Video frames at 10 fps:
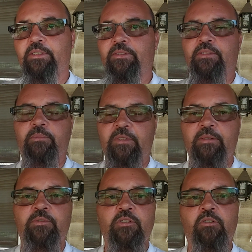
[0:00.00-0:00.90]

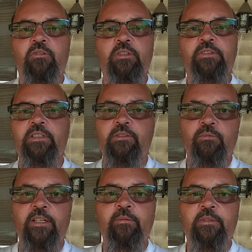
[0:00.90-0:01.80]
Sometimes she'll go on there and
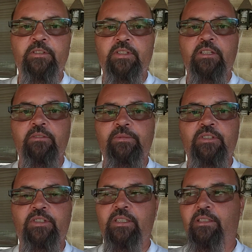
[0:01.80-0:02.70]
read them herself.
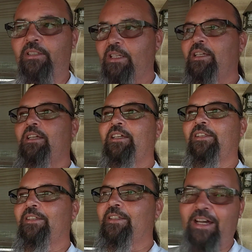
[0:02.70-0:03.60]
She's
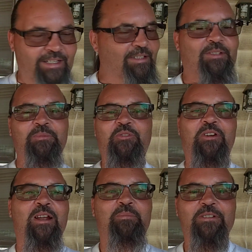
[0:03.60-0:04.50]
not a
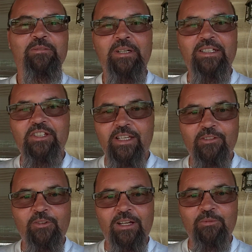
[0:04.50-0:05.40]
subscriber of my
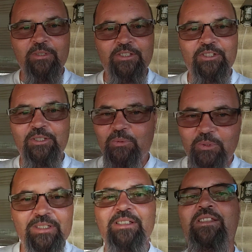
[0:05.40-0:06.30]
channel. I wish she
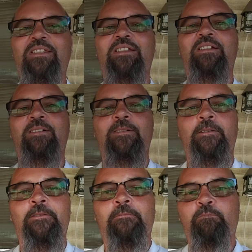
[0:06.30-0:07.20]
was.
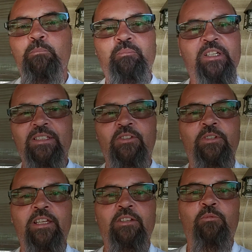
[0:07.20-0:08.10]
But it's
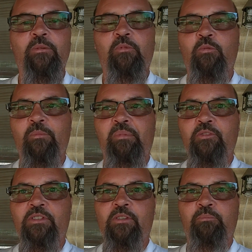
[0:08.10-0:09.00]
okay. We
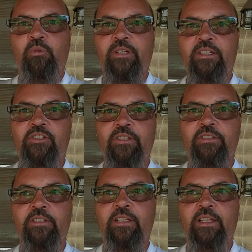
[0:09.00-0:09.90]
both support each
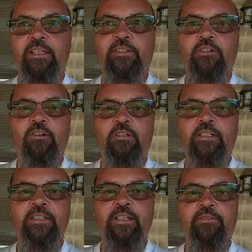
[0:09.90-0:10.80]
other in our
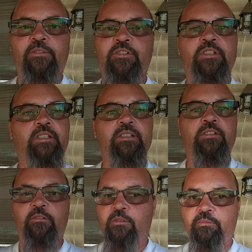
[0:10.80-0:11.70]
endeavor. She
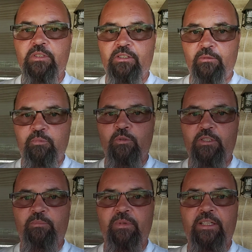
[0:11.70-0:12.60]

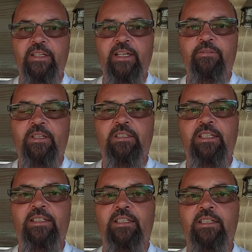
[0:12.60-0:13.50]
supports my knife
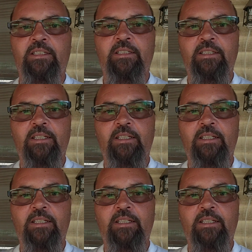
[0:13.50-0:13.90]
collecting